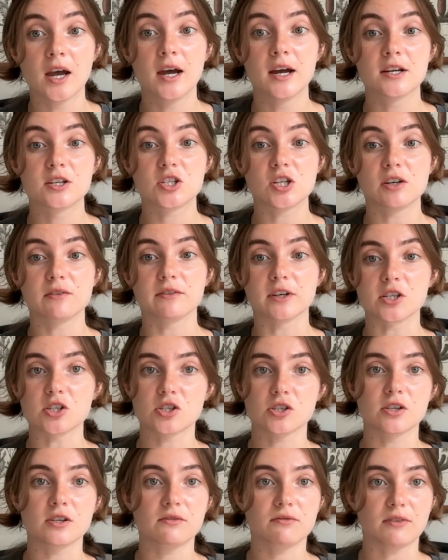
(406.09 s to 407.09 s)
she
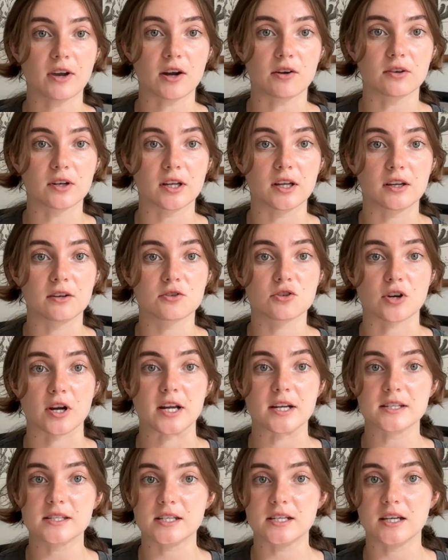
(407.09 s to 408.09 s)
eventually found it
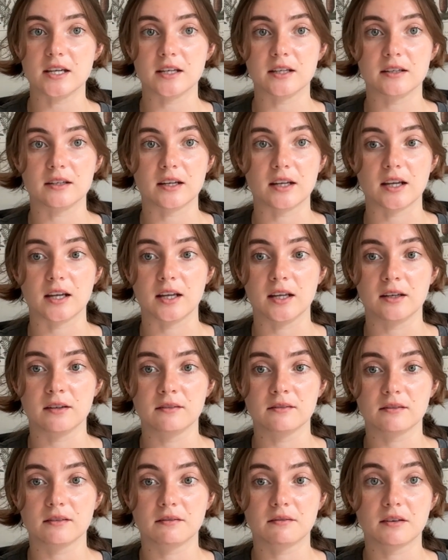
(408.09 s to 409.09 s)
transient
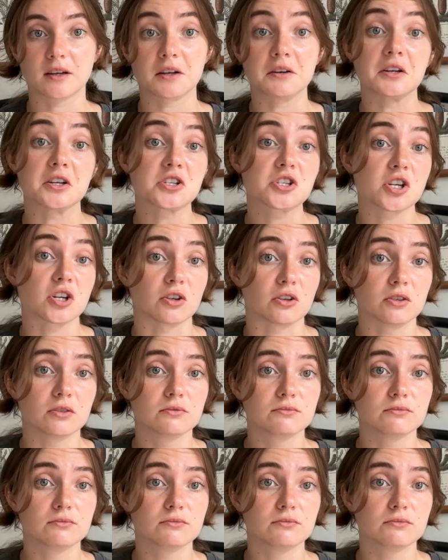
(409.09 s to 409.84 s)
and conditional.